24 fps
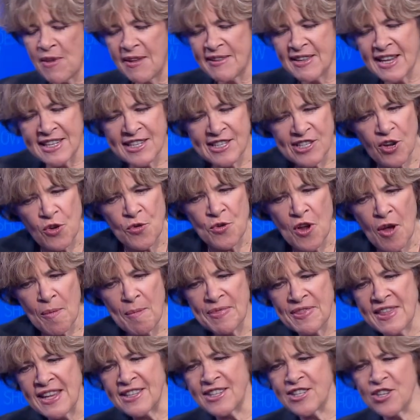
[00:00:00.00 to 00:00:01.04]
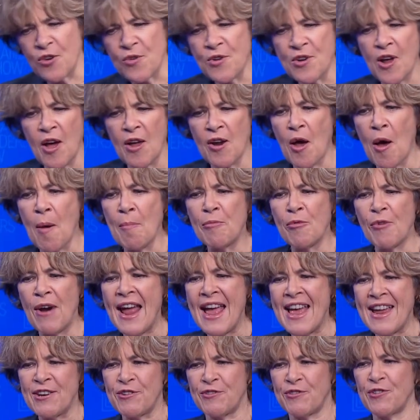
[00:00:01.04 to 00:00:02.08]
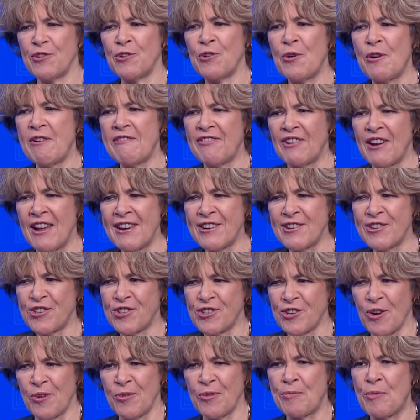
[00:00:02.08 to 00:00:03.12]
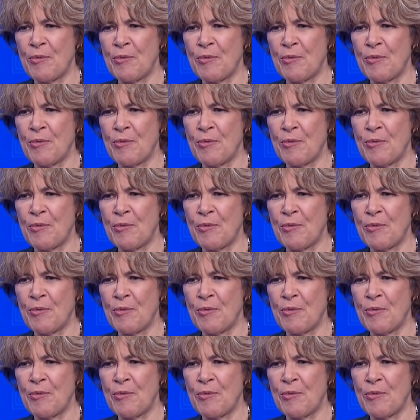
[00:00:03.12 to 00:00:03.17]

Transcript: not, that's so yeah. not that's so not on brand for the Laura Flanders show.